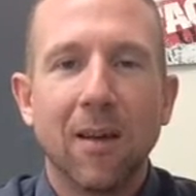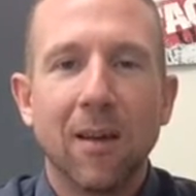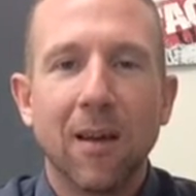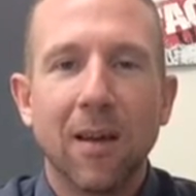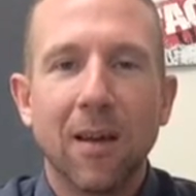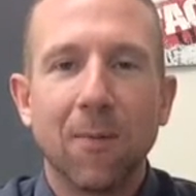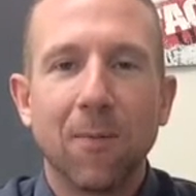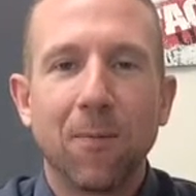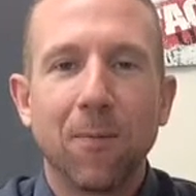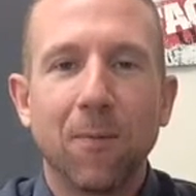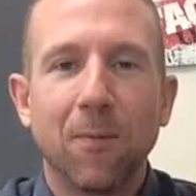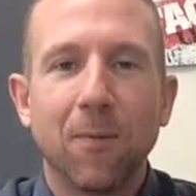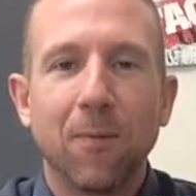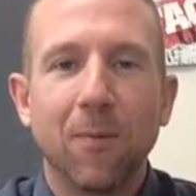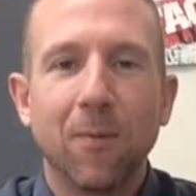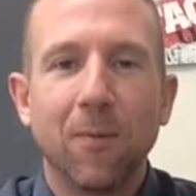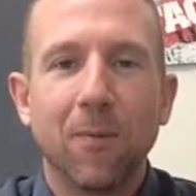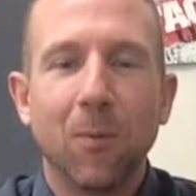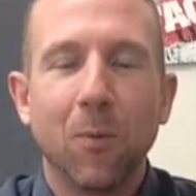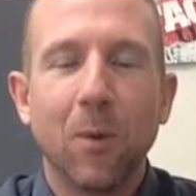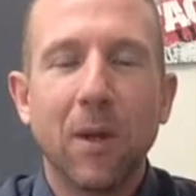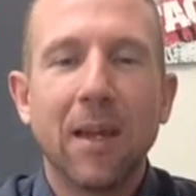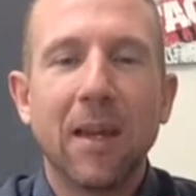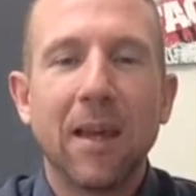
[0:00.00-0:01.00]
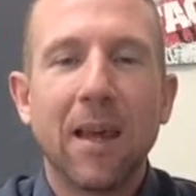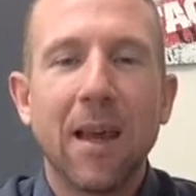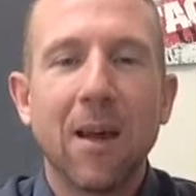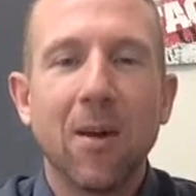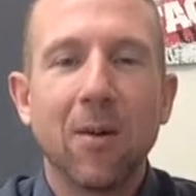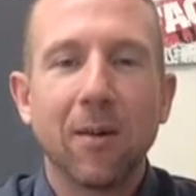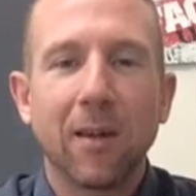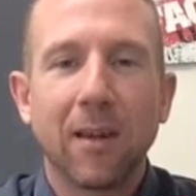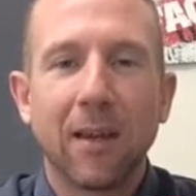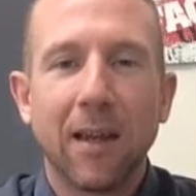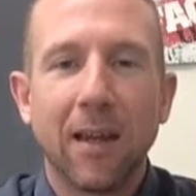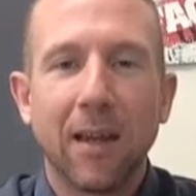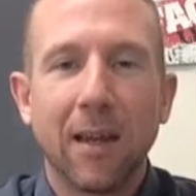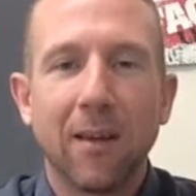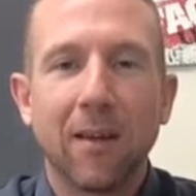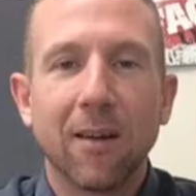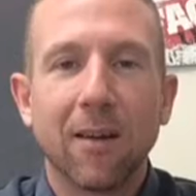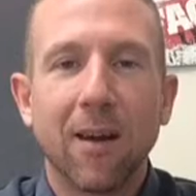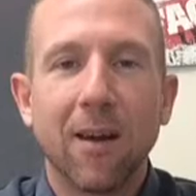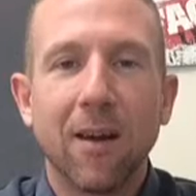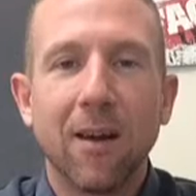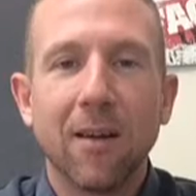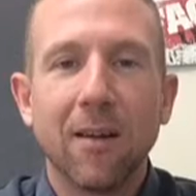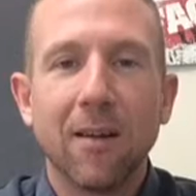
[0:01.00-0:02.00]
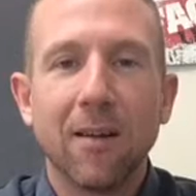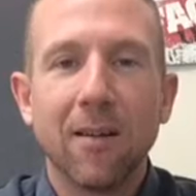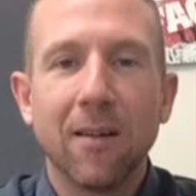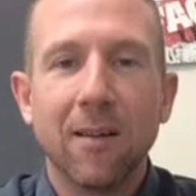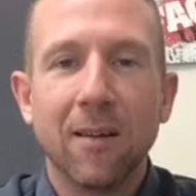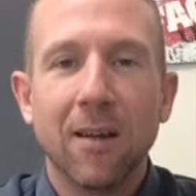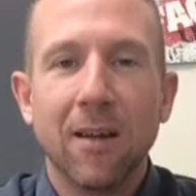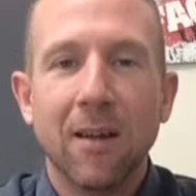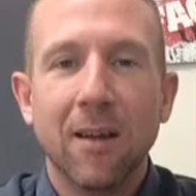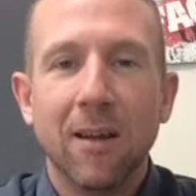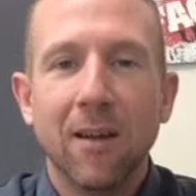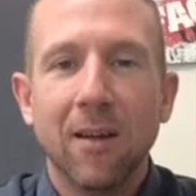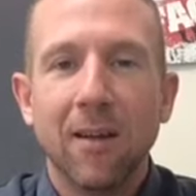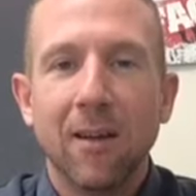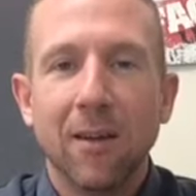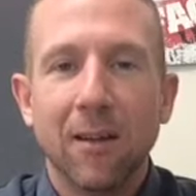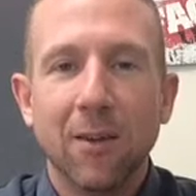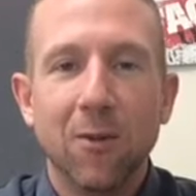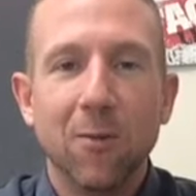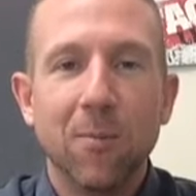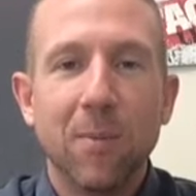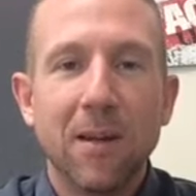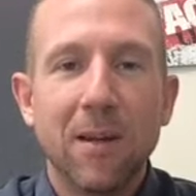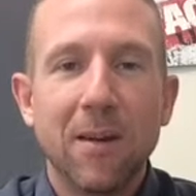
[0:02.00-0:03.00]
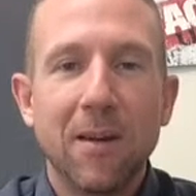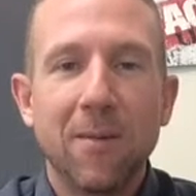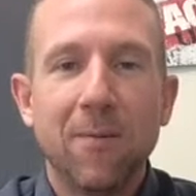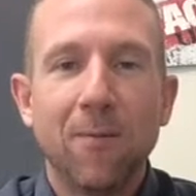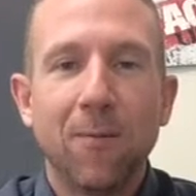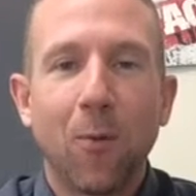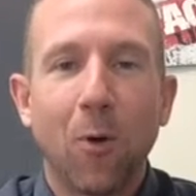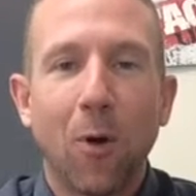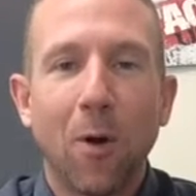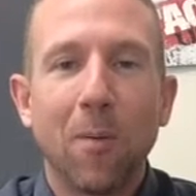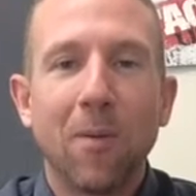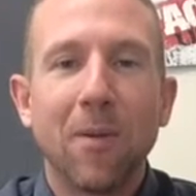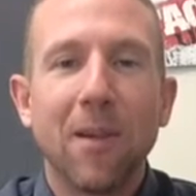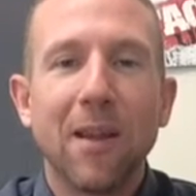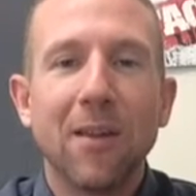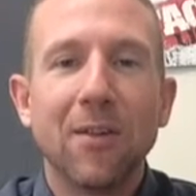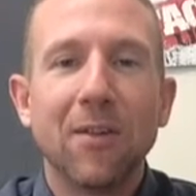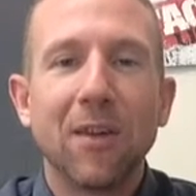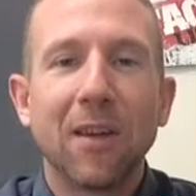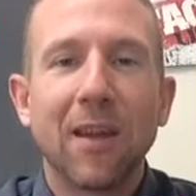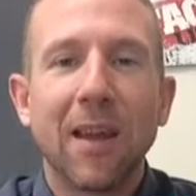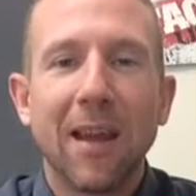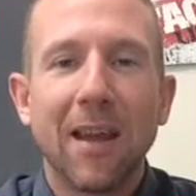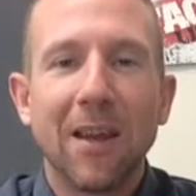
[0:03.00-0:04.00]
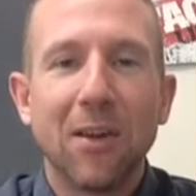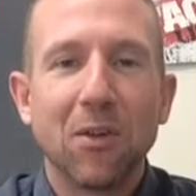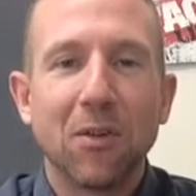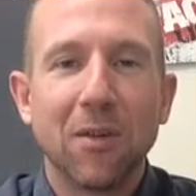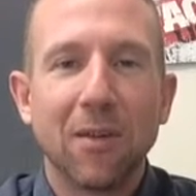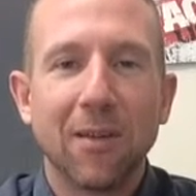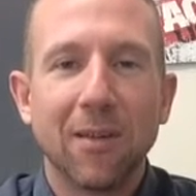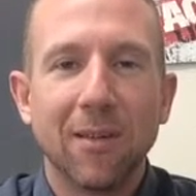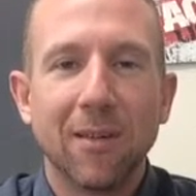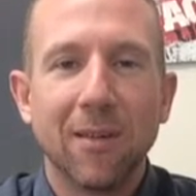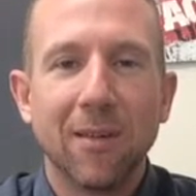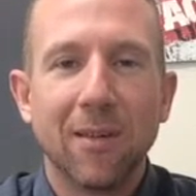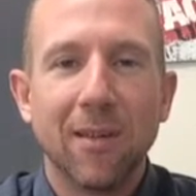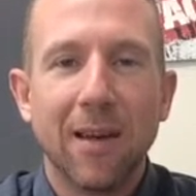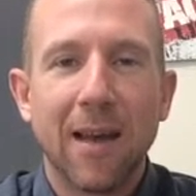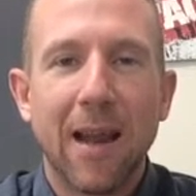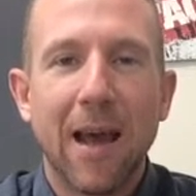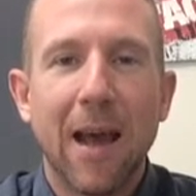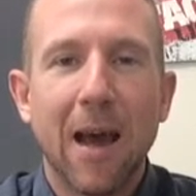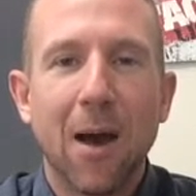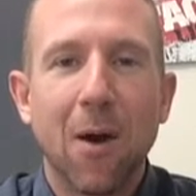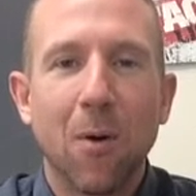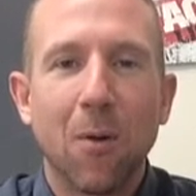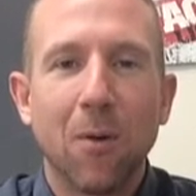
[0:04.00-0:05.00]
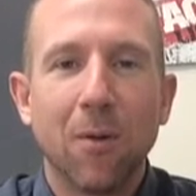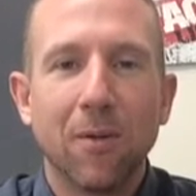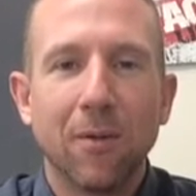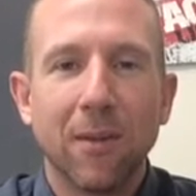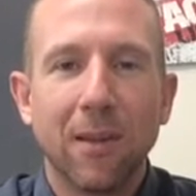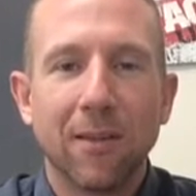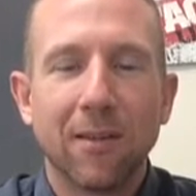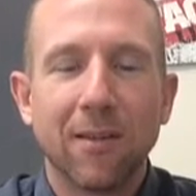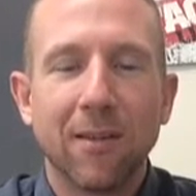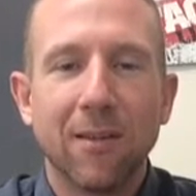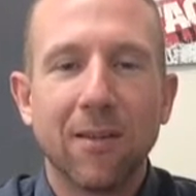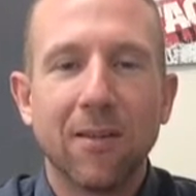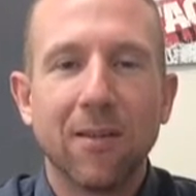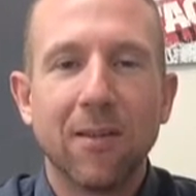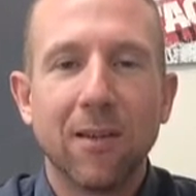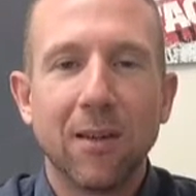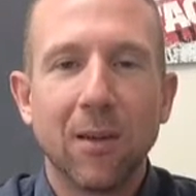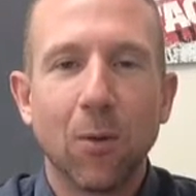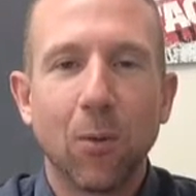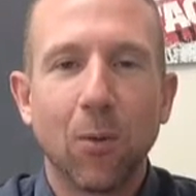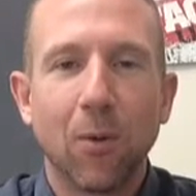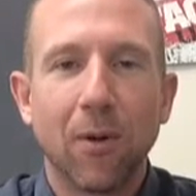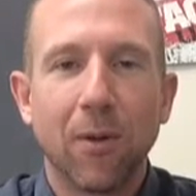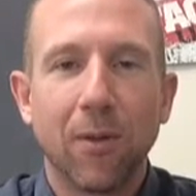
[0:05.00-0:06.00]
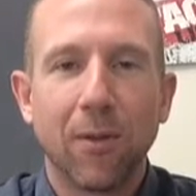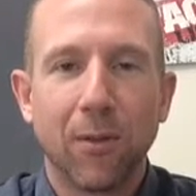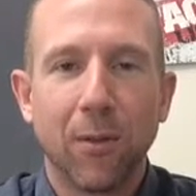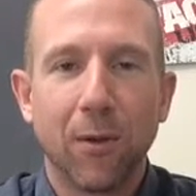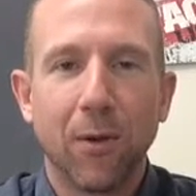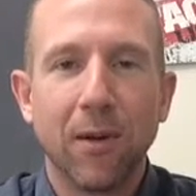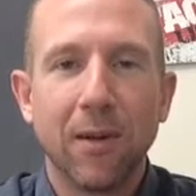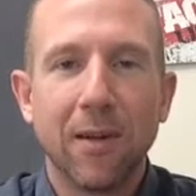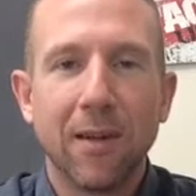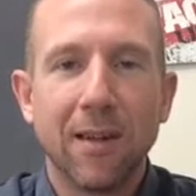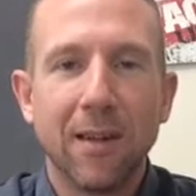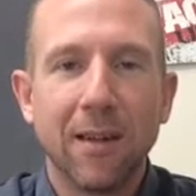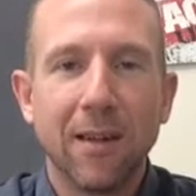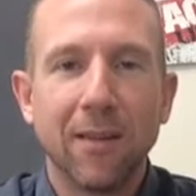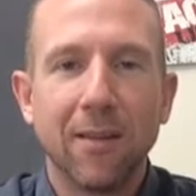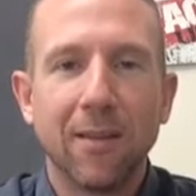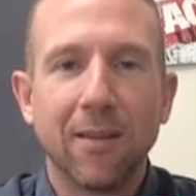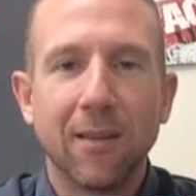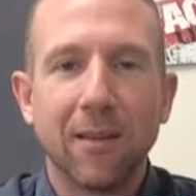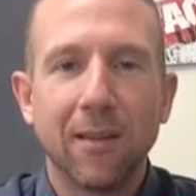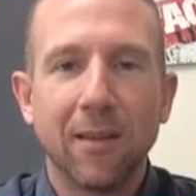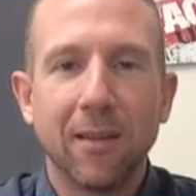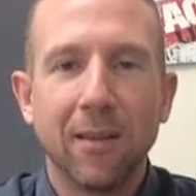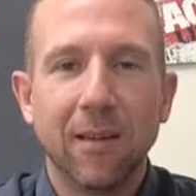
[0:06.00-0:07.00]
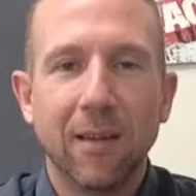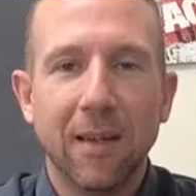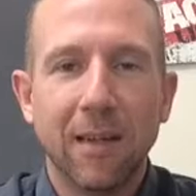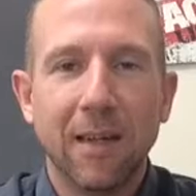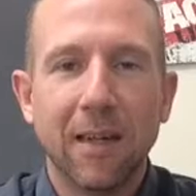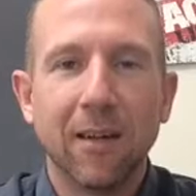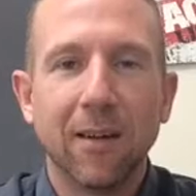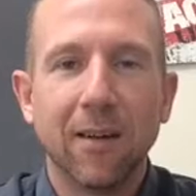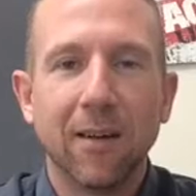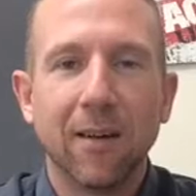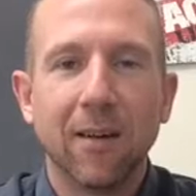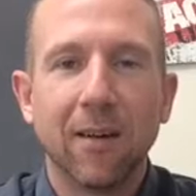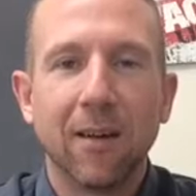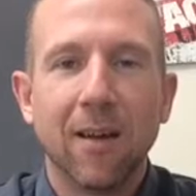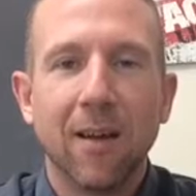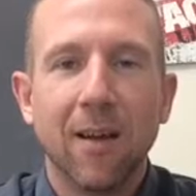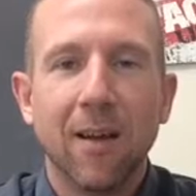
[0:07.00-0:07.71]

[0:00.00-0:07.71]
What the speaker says: If we count kindergarten, you've been in formal education now, this is your 13th year.